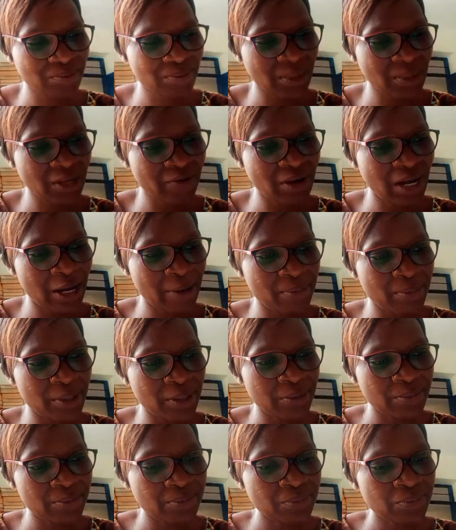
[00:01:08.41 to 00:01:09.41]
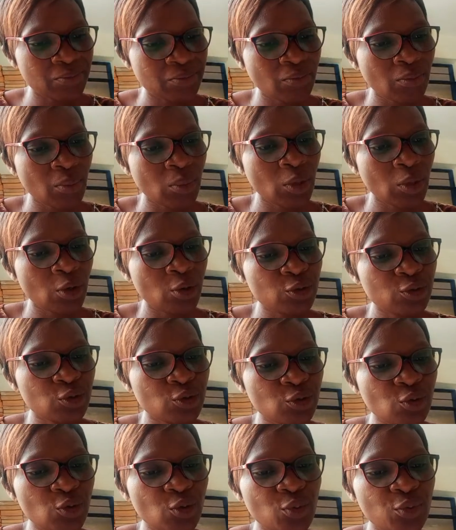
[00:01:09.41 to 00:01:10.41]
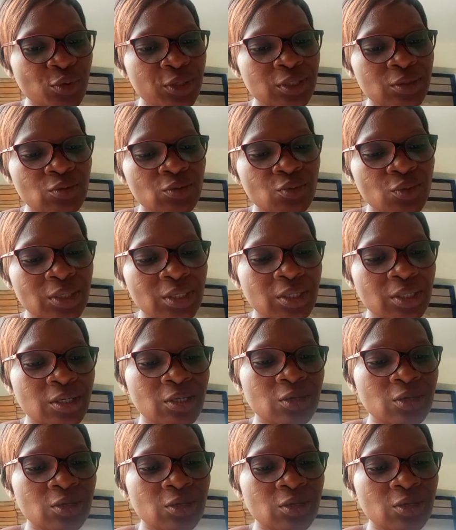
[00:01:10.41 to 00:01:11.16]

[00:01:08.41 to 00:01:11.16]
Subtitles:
Never happen. So we